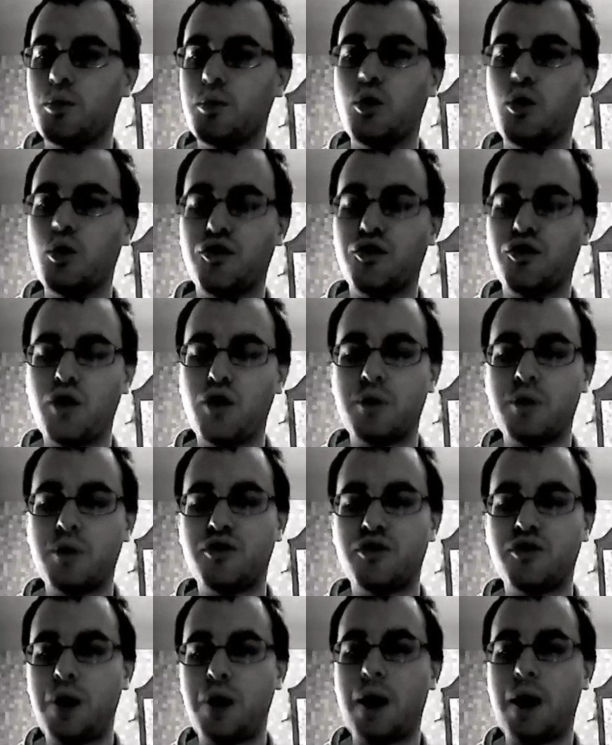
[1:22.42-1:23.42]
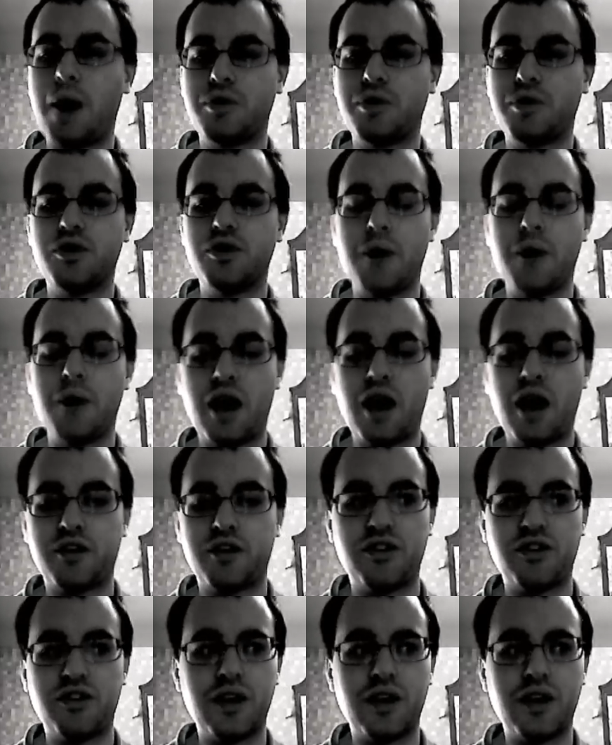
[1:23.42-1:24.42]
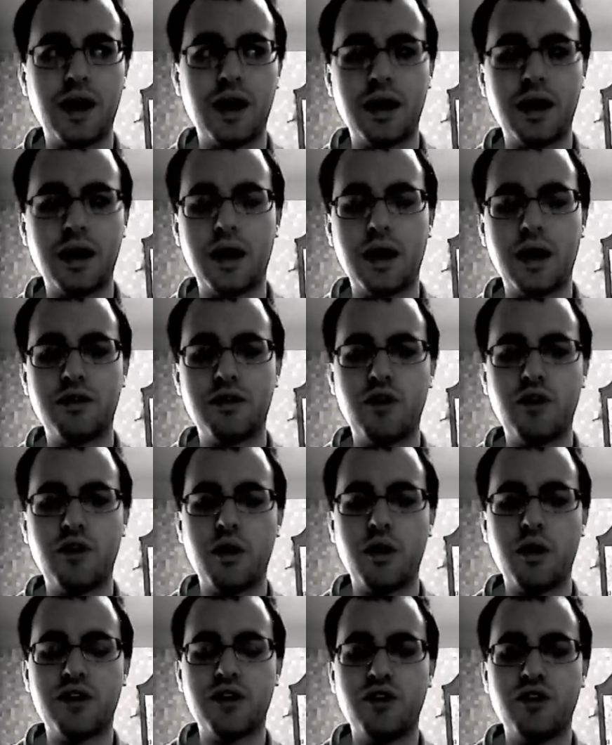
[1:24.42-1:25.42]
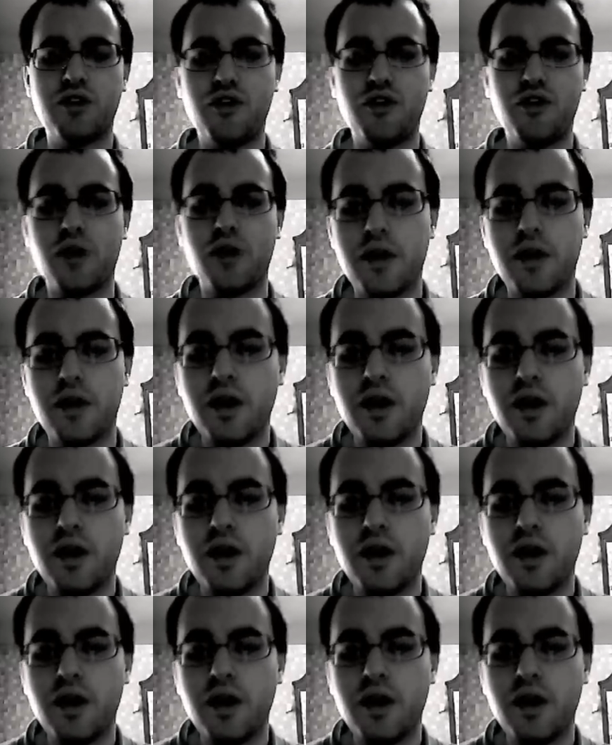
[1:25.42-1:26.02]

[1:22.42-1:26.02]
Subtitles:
more forms of popular democracy and so on and so forth.